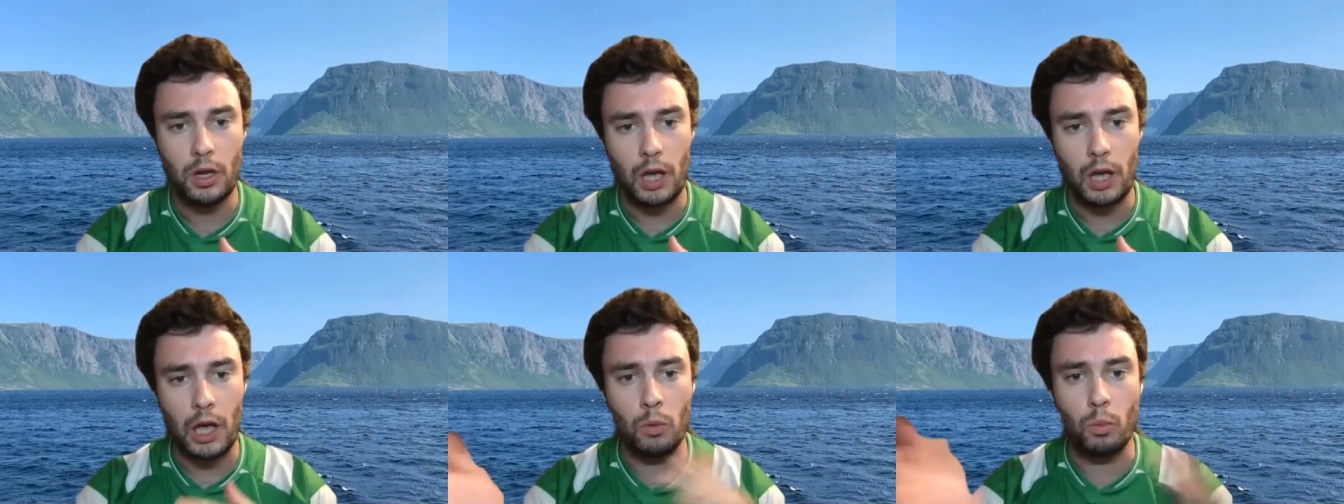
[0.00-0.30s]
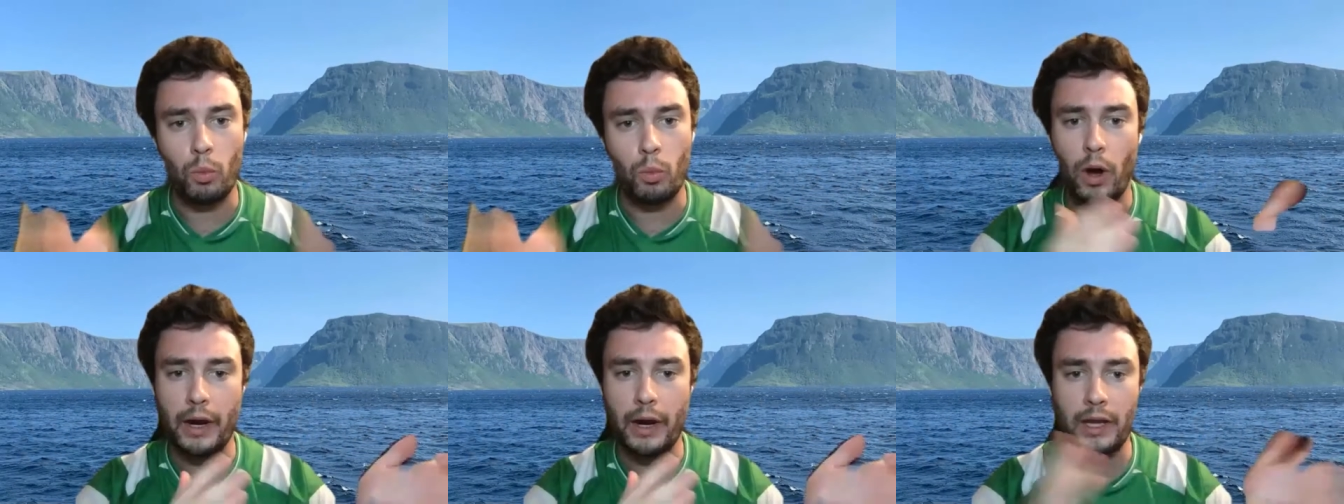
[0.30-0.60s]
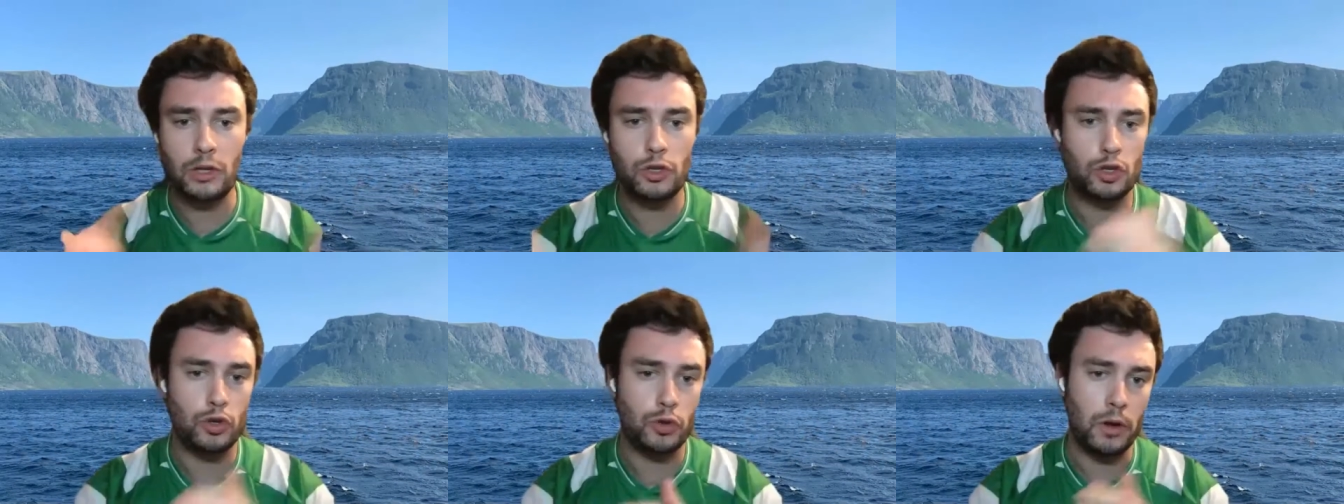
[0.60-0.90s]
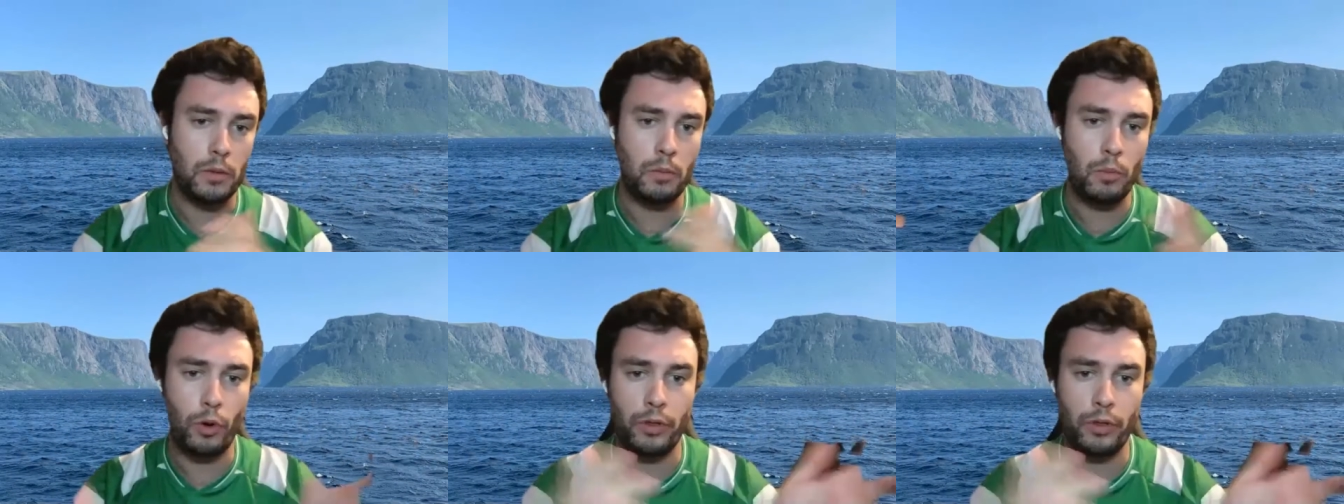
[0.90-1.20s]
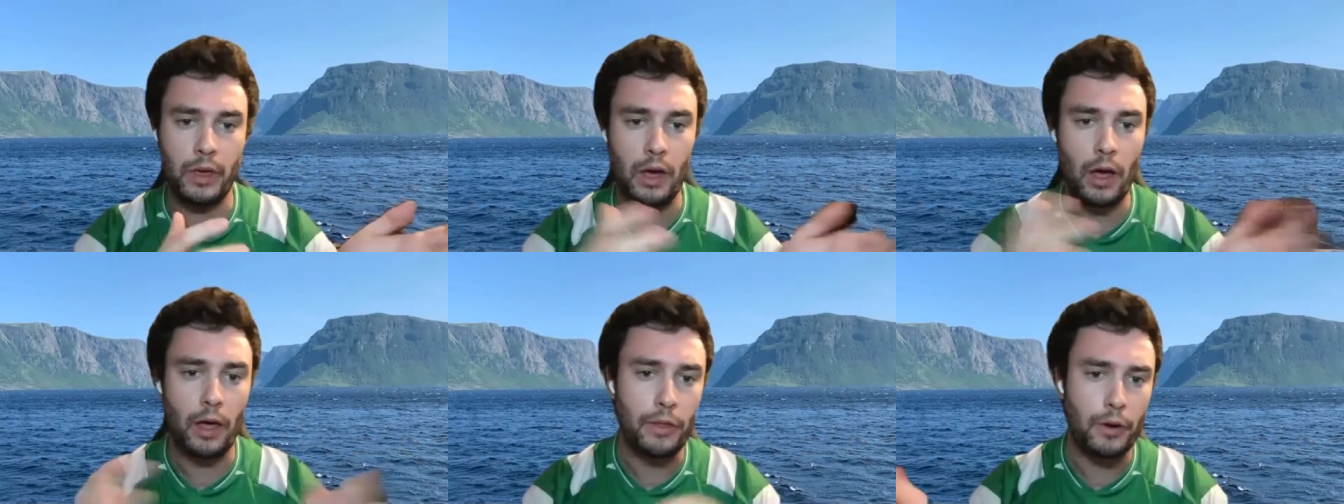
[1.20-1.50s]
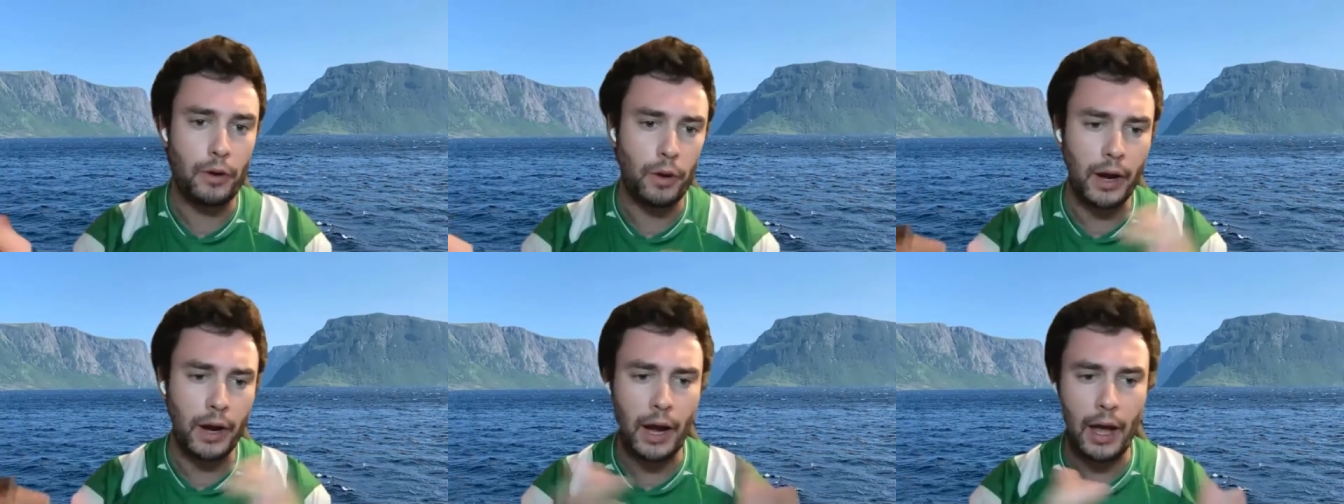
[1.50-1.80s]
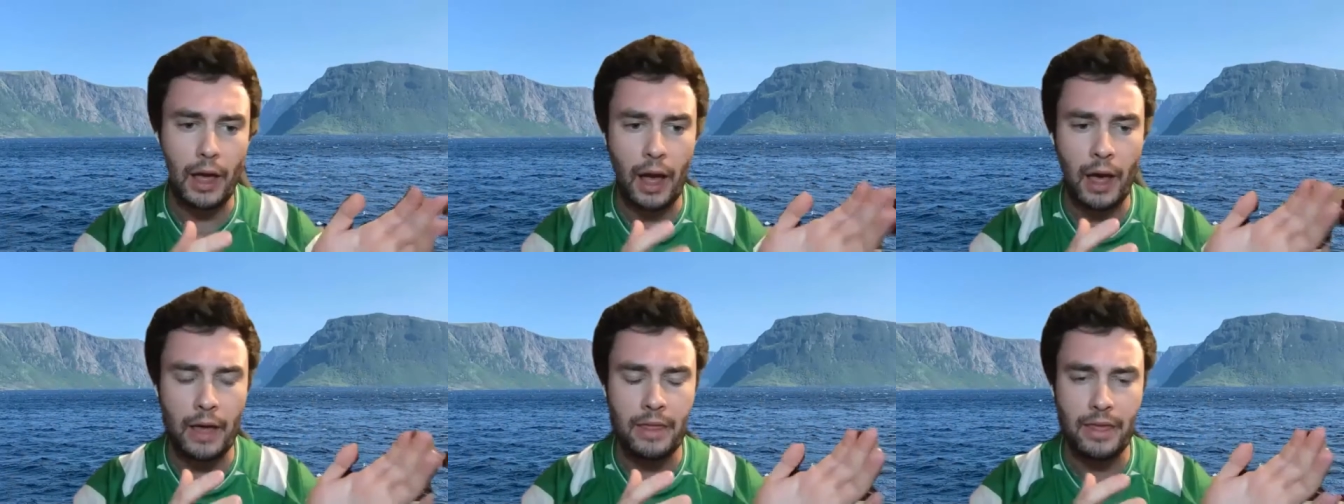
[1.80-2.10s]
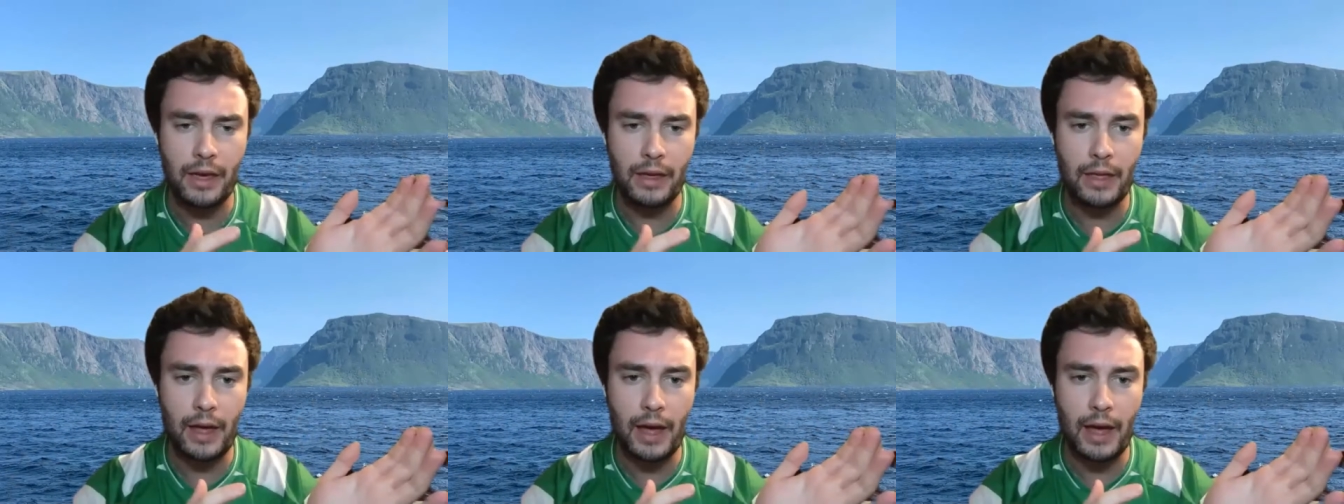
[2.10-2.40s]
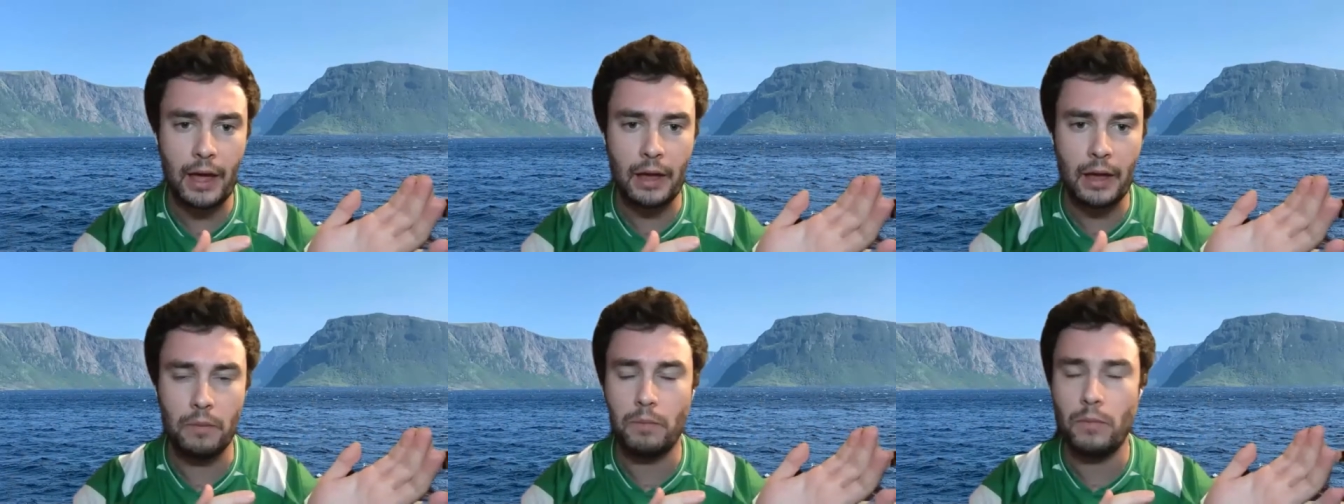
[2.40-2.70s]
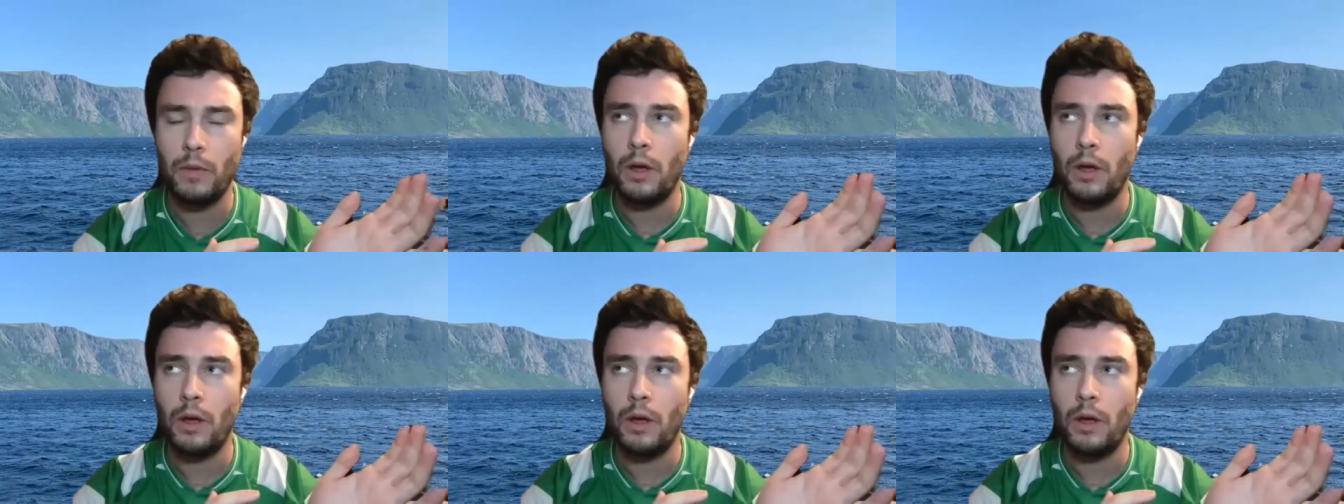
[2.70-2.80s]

in one extreme or the other. And I think that